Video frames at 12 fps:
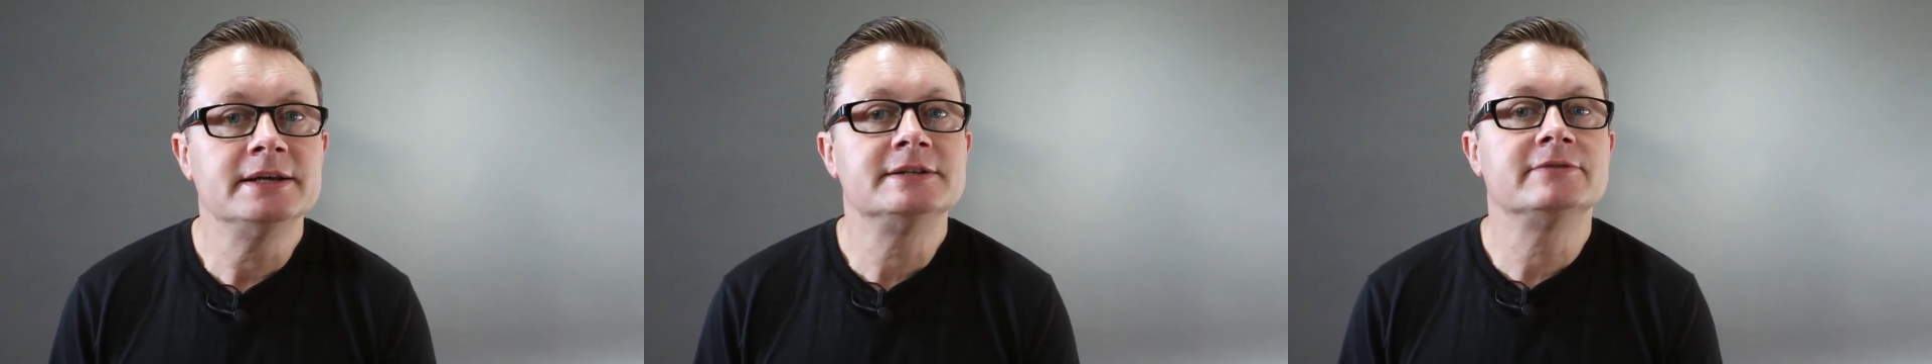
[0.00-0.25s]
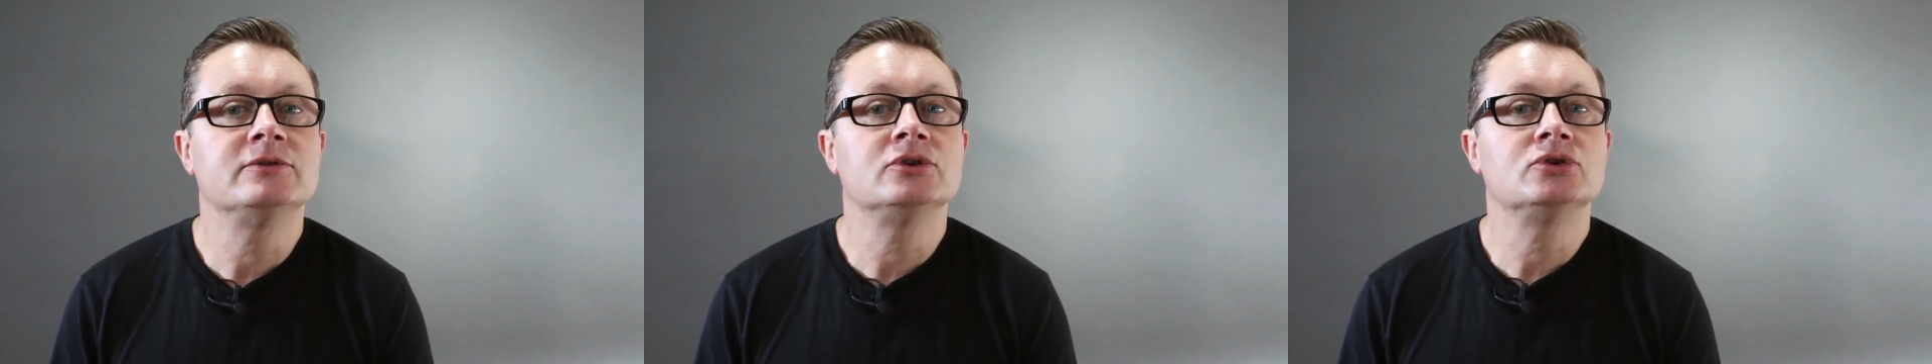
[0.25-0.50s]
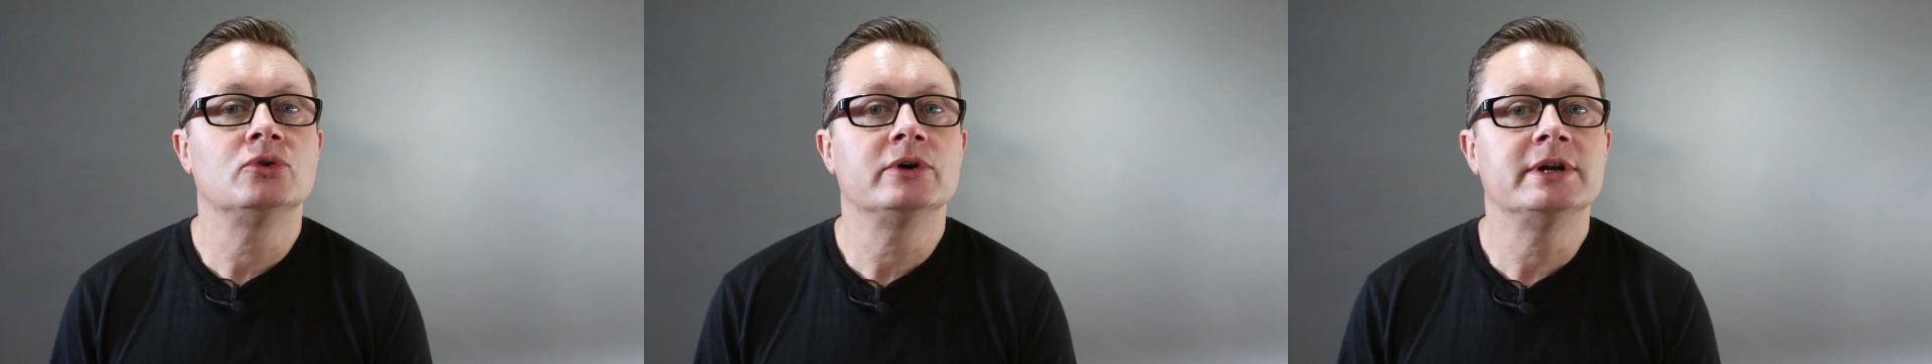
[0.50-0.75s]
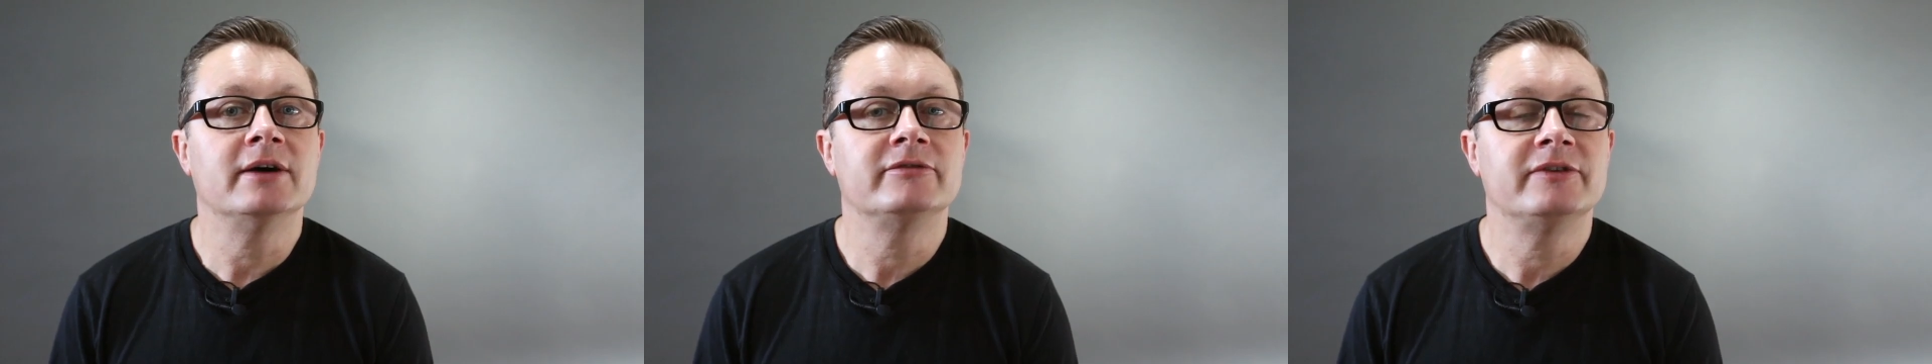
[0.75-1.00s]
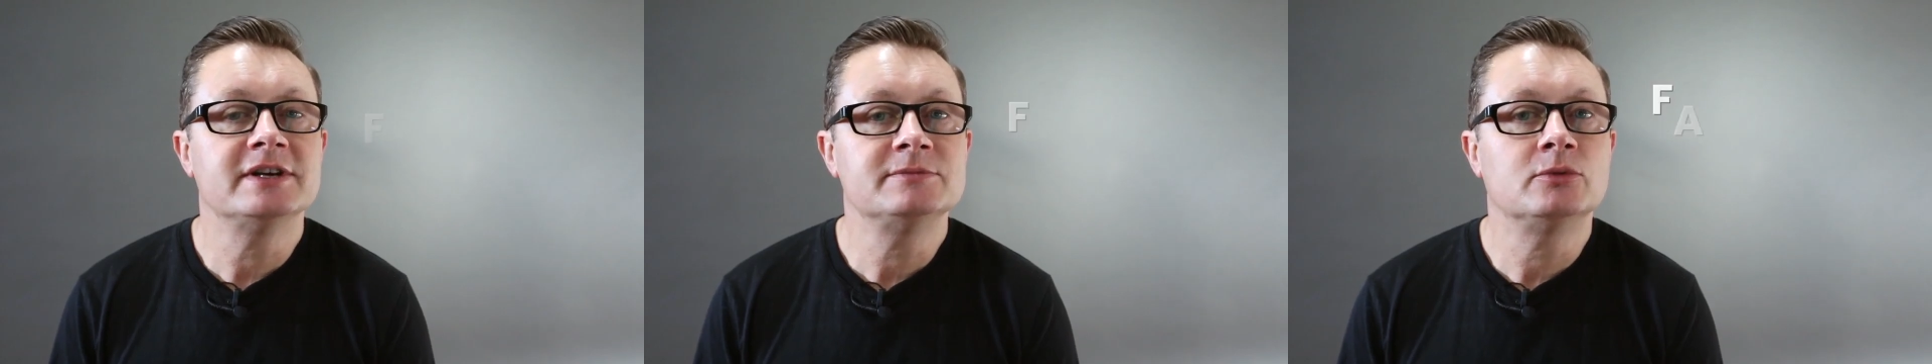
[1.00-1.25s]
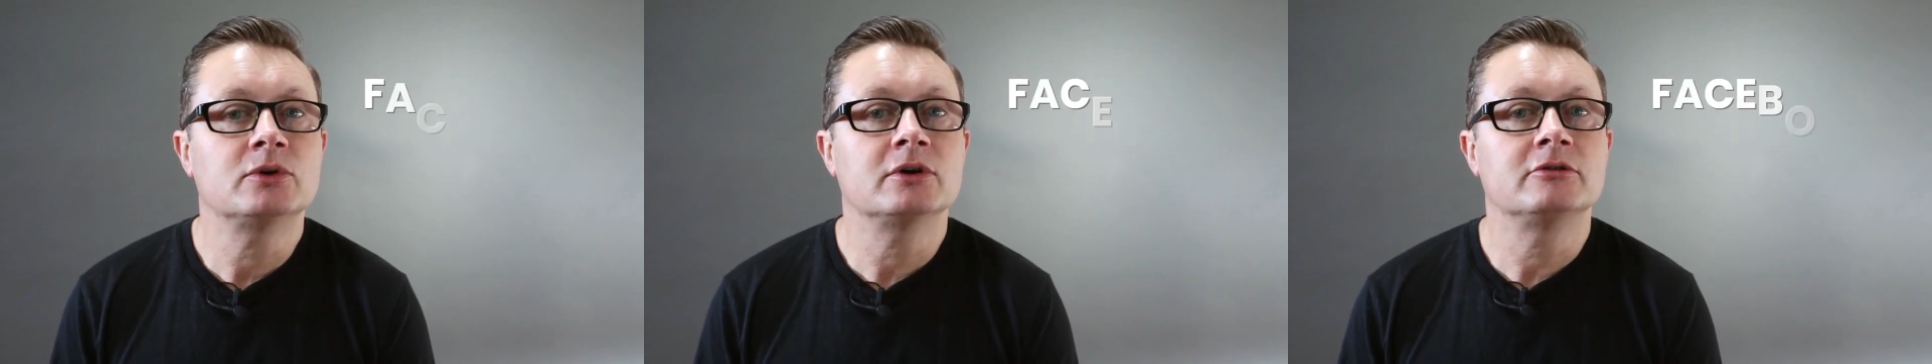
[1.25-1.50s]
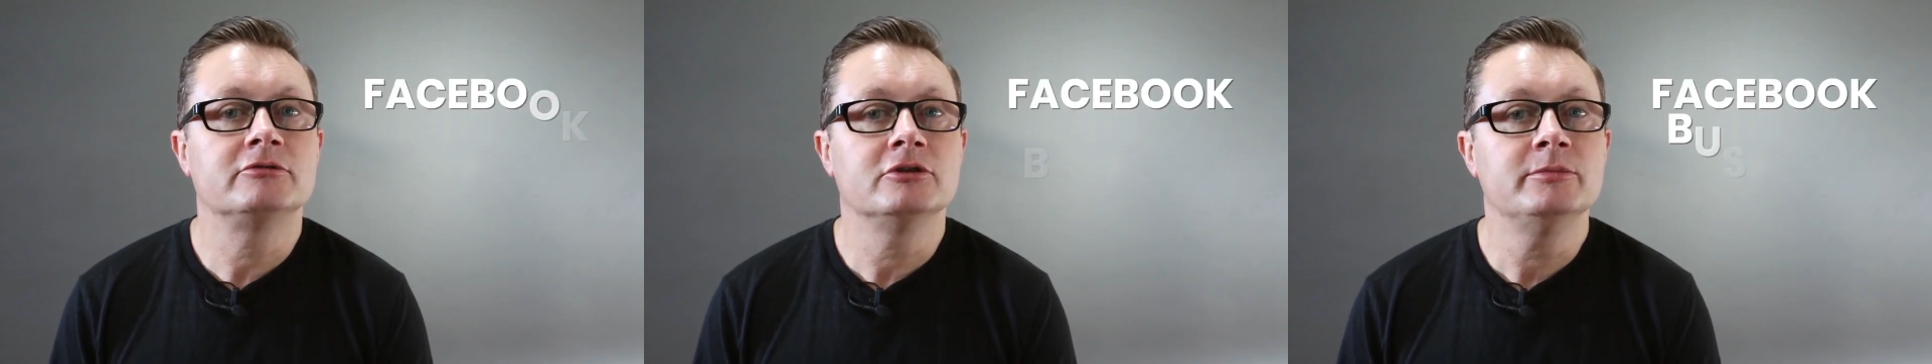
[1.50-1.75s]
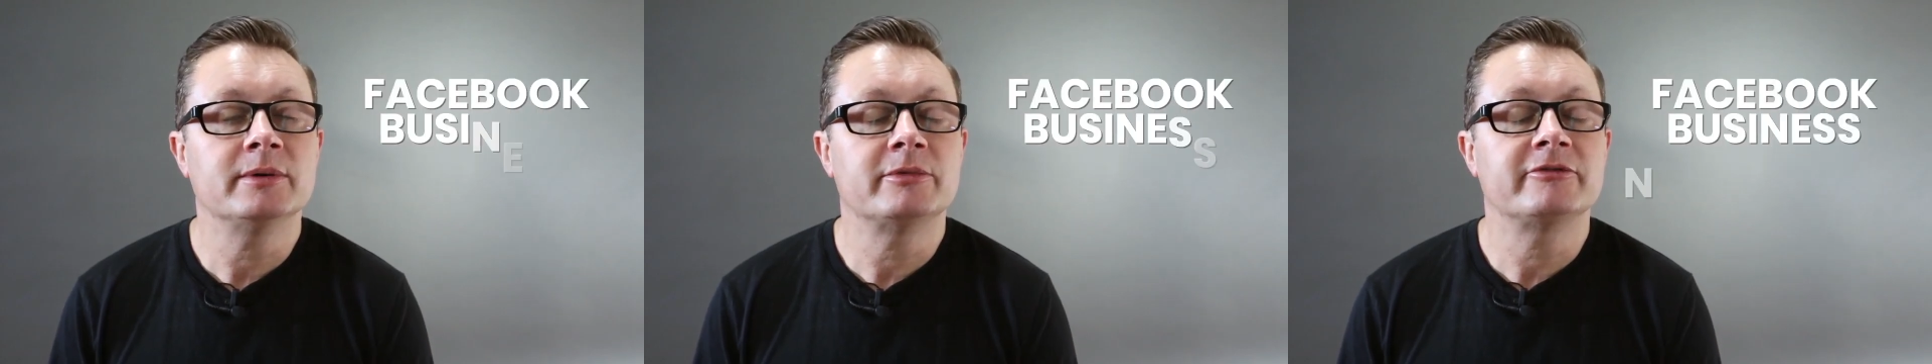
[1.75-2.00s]
is if you join a Facebook
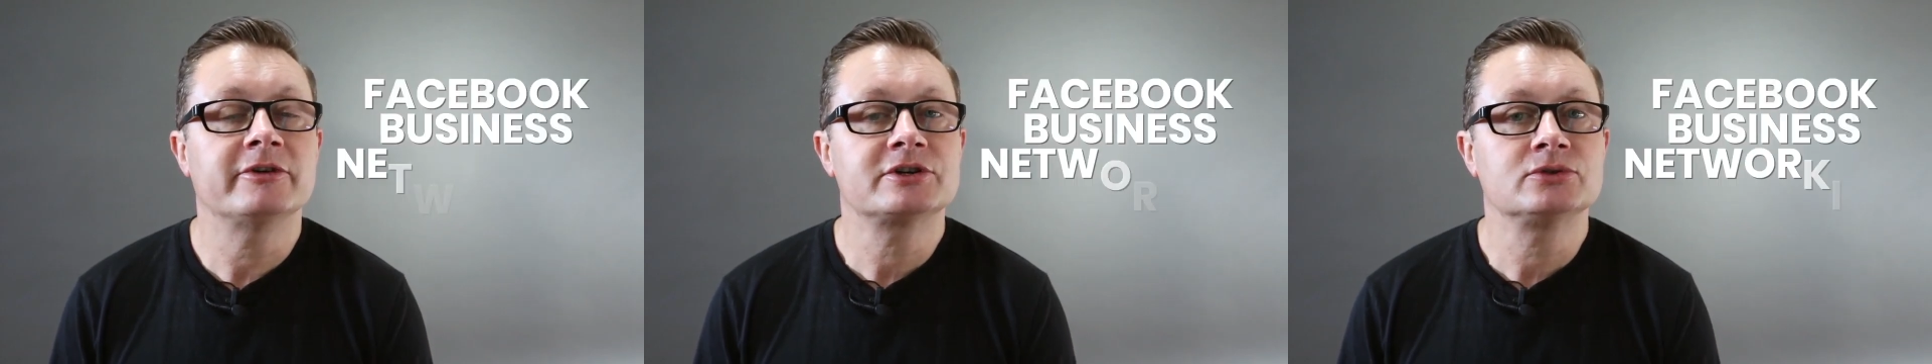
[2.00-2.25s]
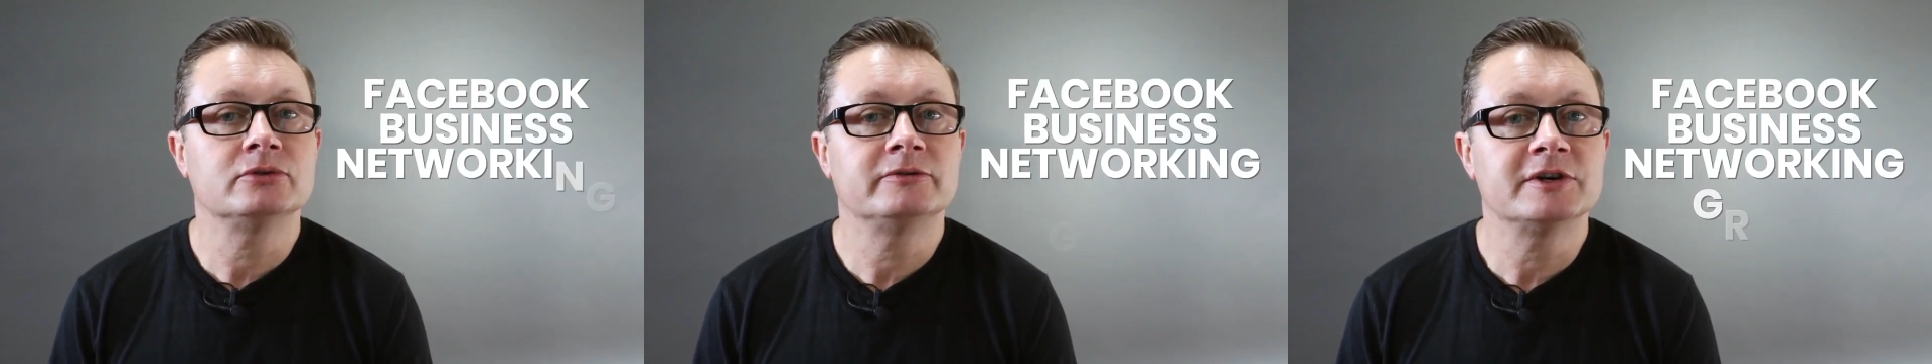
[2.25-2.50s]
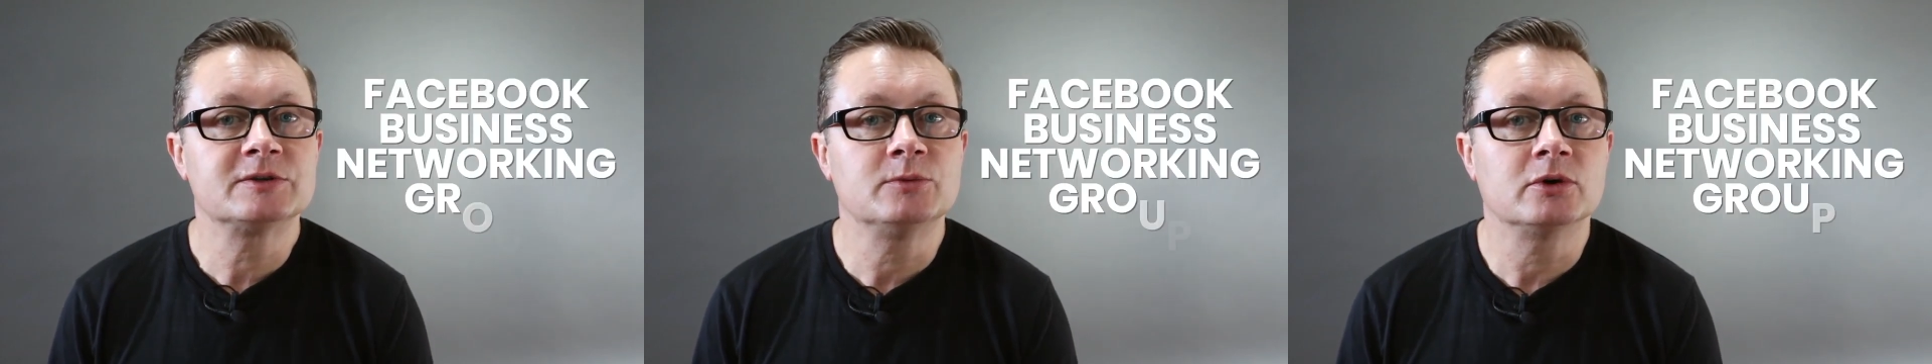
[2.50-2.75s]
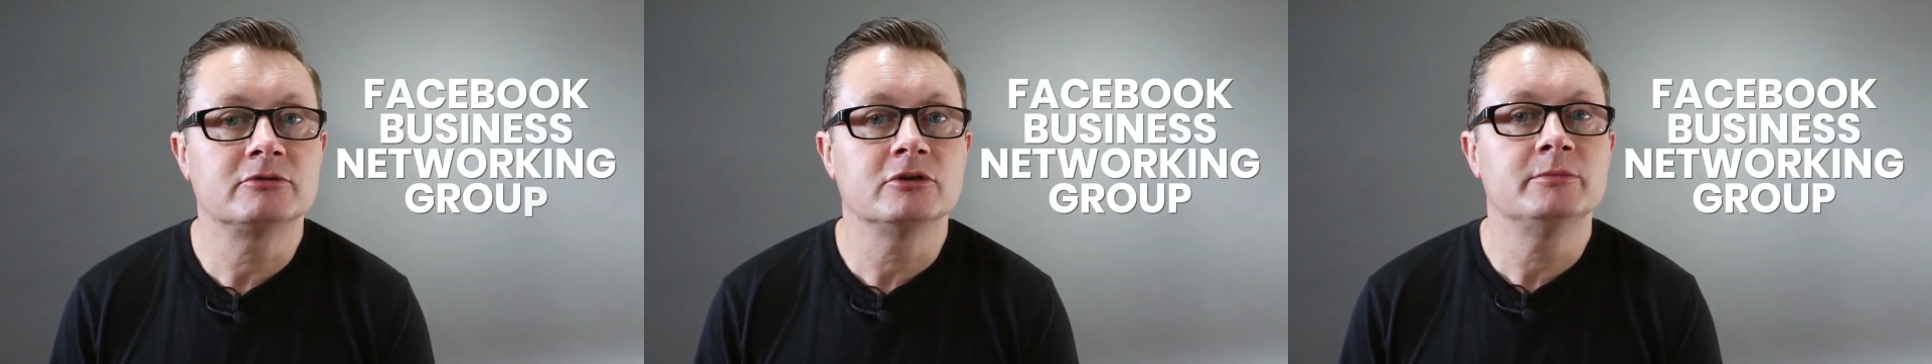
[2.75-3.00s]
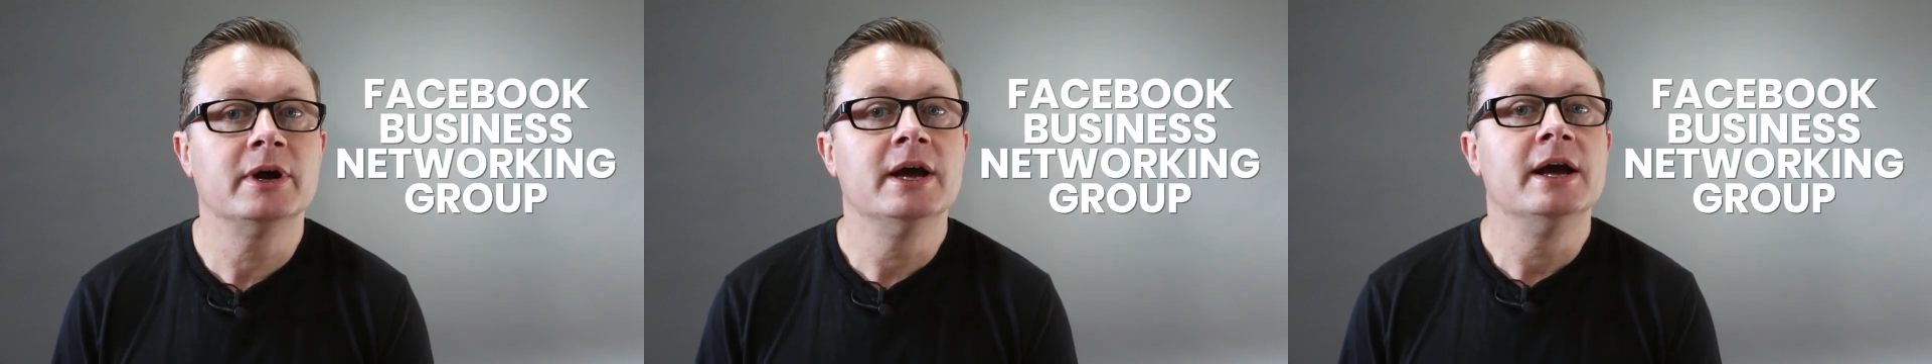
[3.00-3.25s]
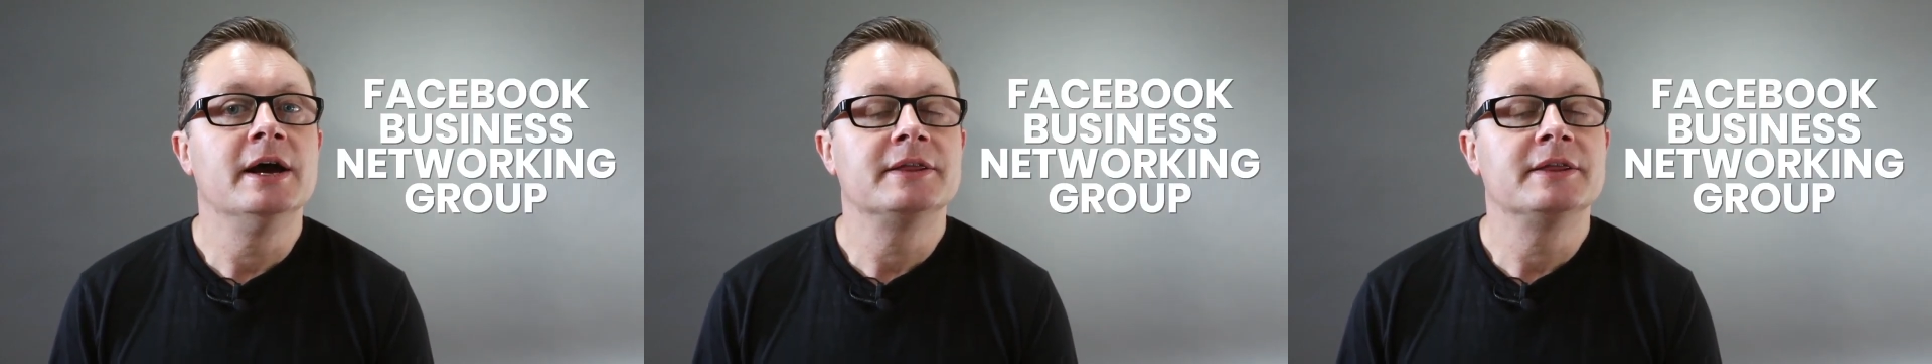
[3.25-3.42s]
group, a professional Facebook group